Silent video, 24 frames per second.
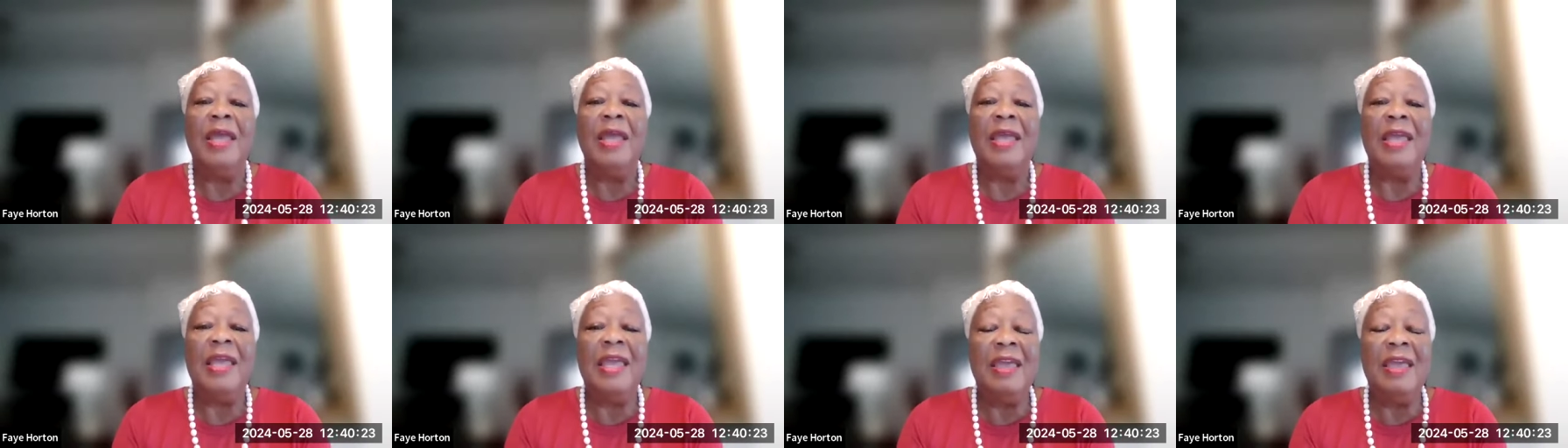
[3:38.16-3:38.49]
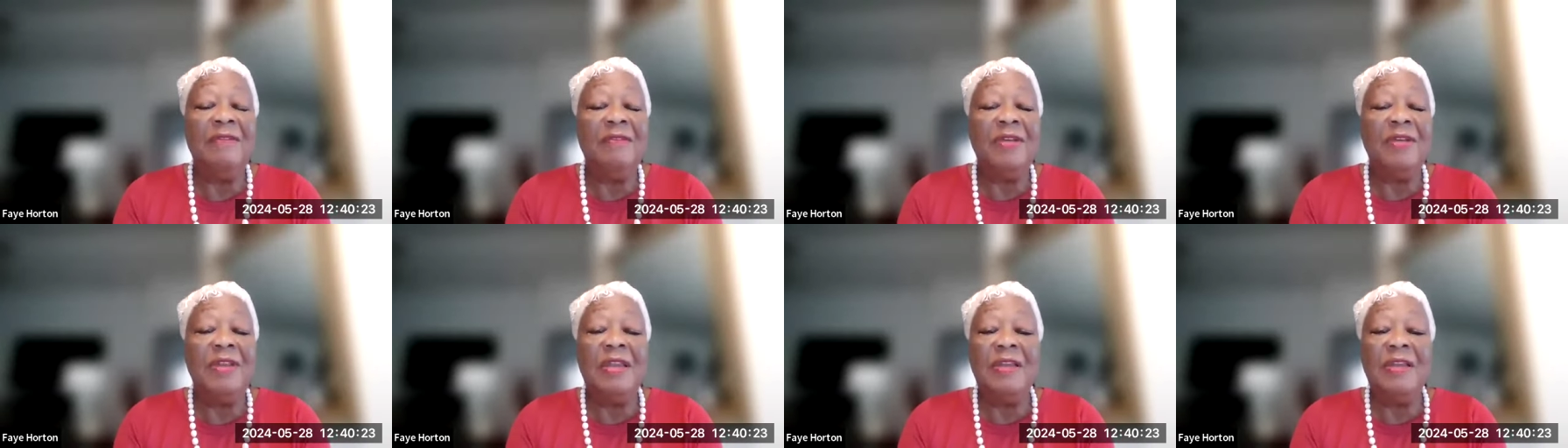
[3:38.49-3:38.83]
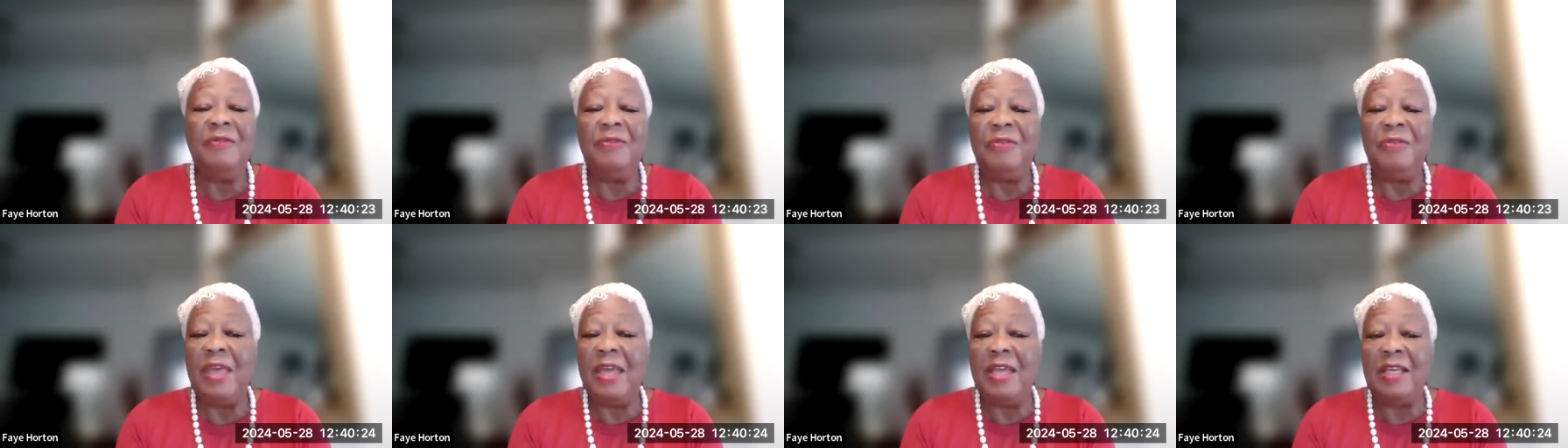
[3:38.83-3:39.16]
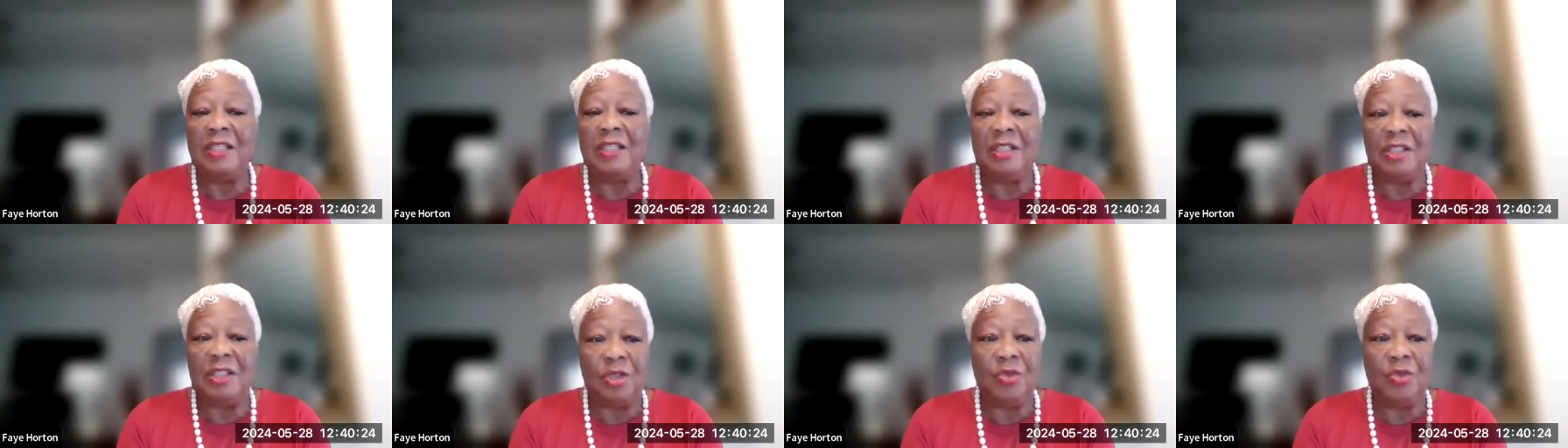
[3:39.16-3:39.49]
Even if
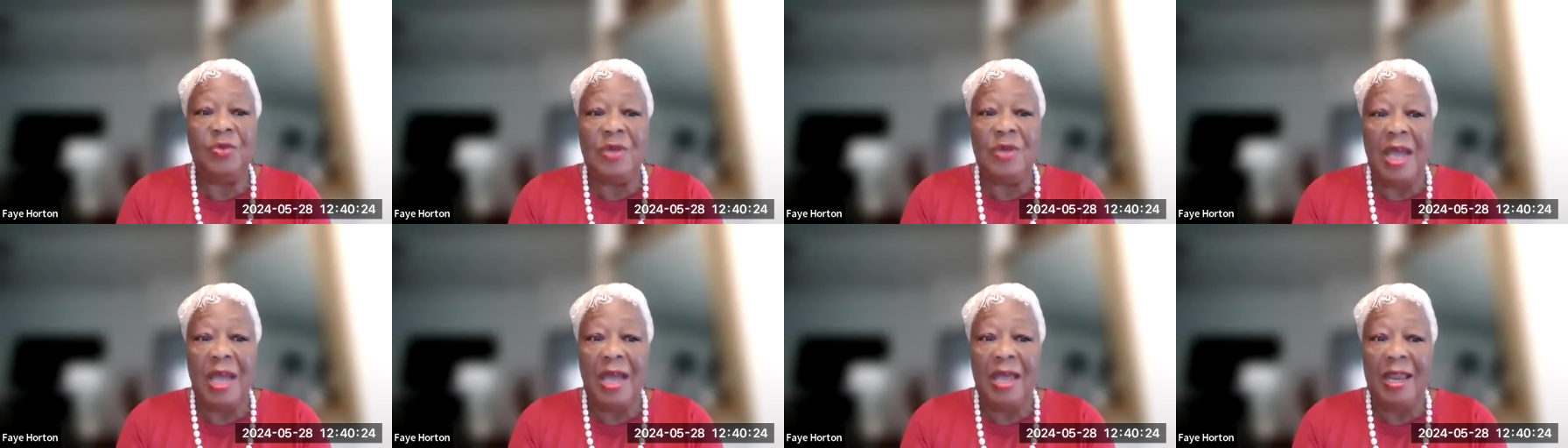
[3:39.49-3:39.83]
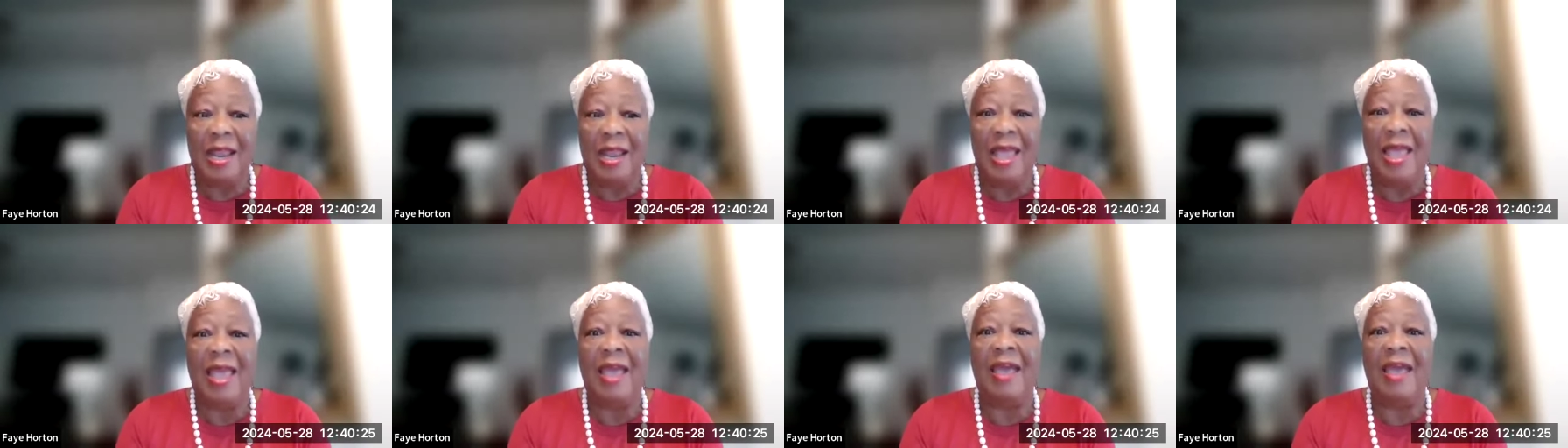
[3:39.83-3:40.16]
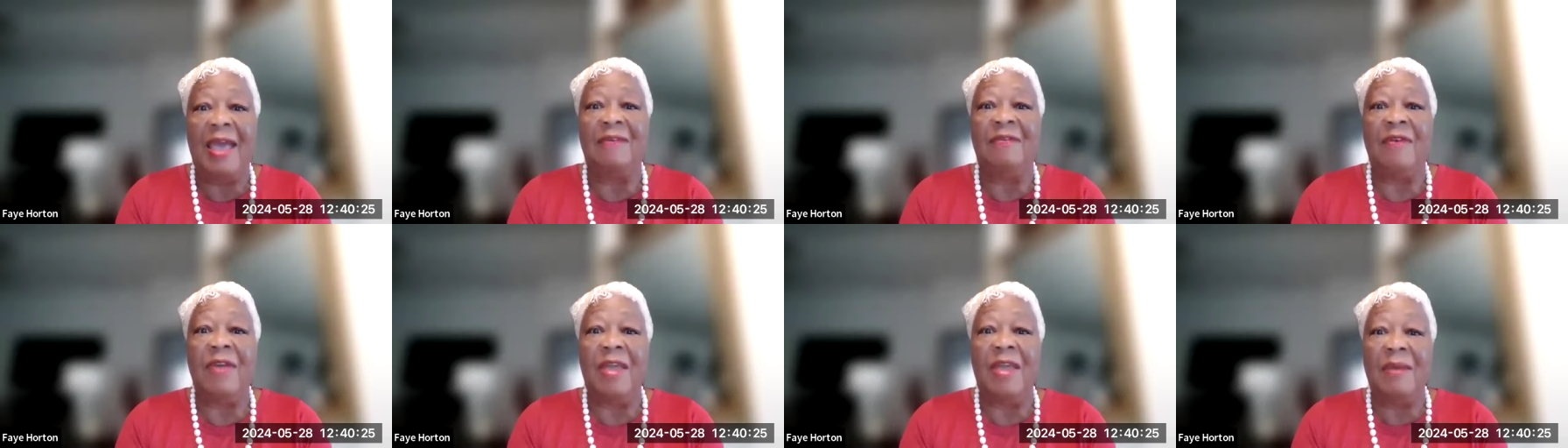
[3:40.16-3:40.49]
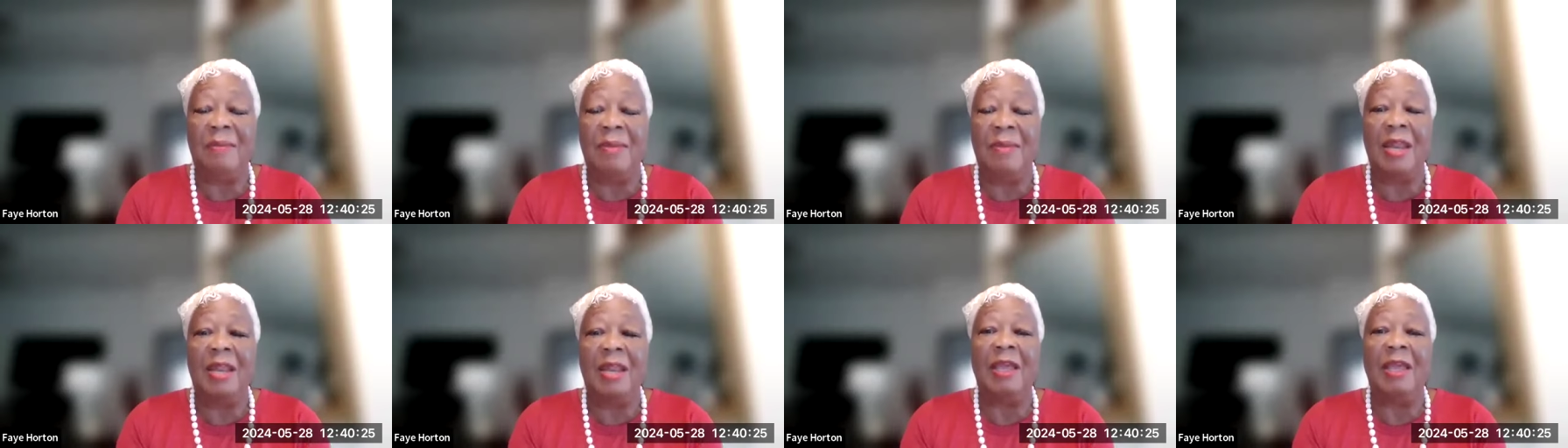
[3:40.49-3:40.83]
they do not have a
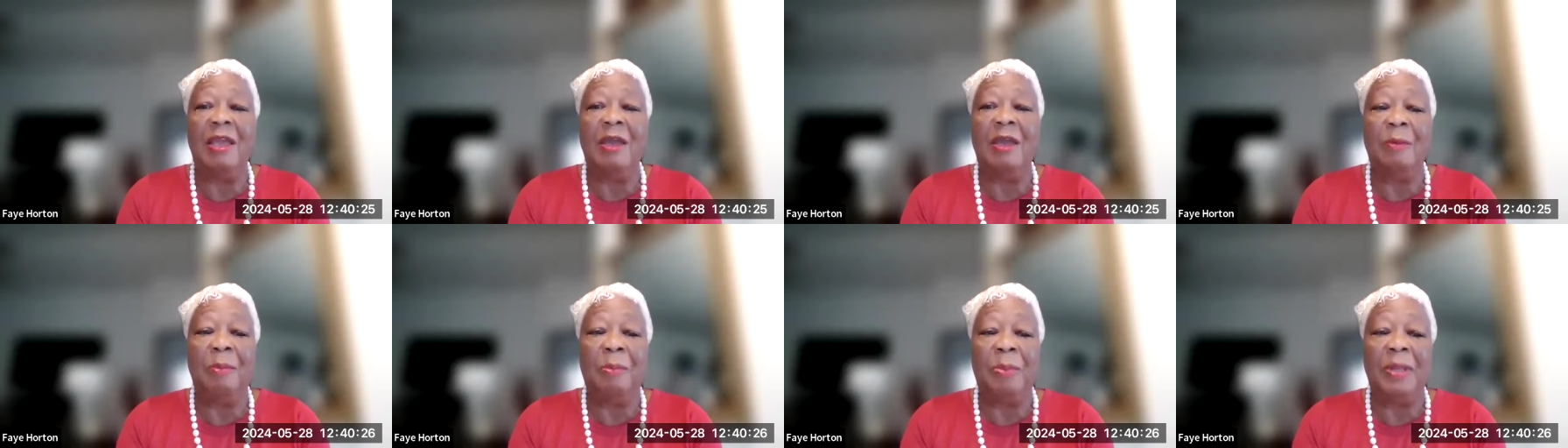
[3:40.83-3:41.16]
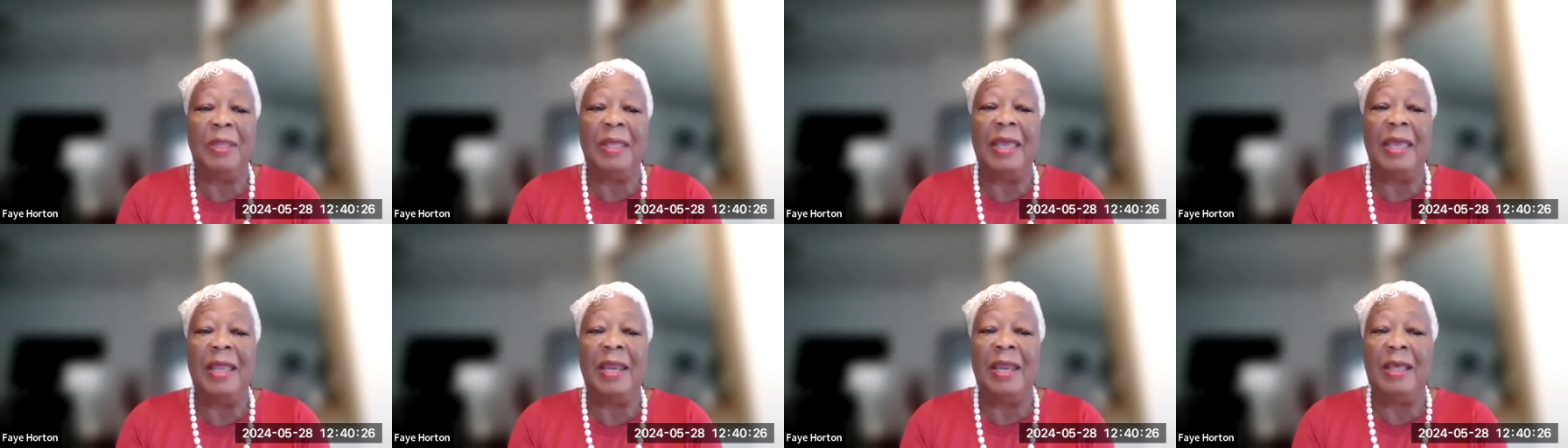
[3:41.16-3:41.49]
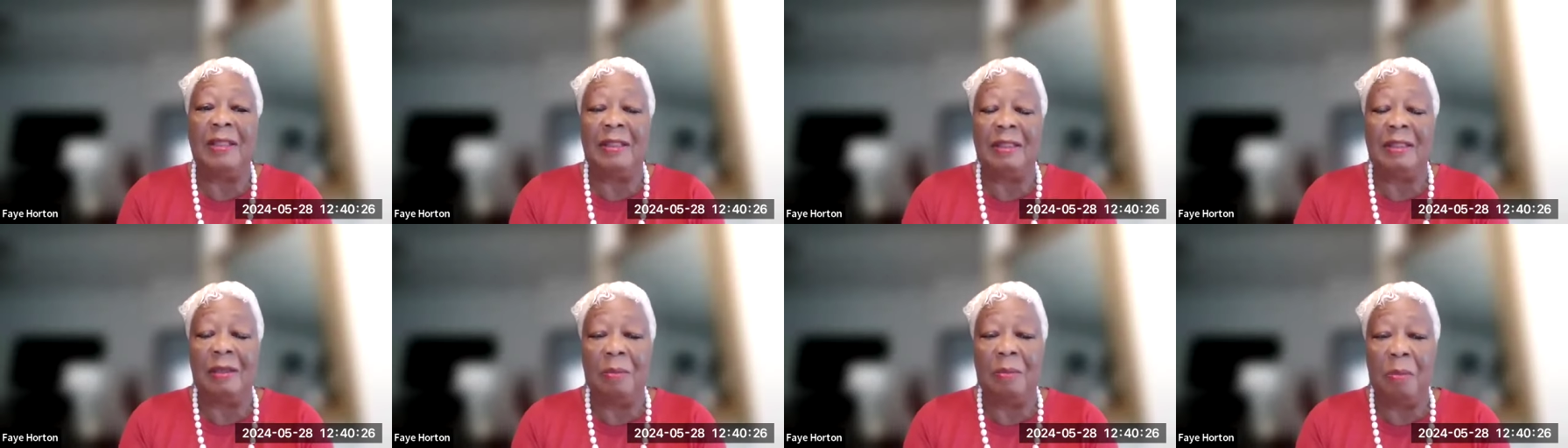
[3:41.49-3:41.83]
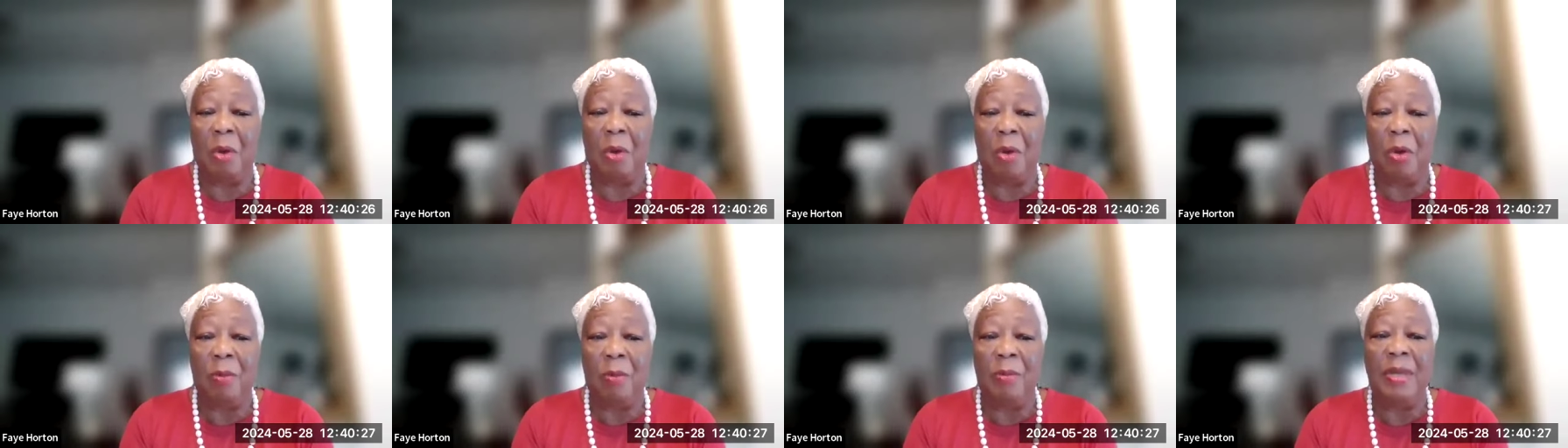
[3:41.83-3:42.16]
Medicare plan at the
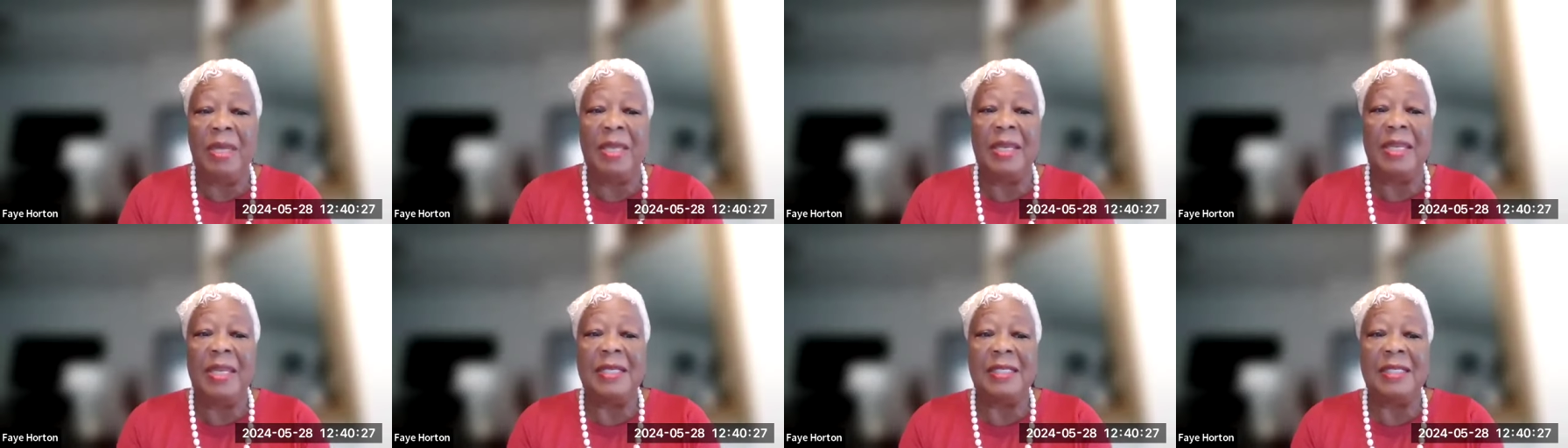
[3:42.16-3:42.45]
moment,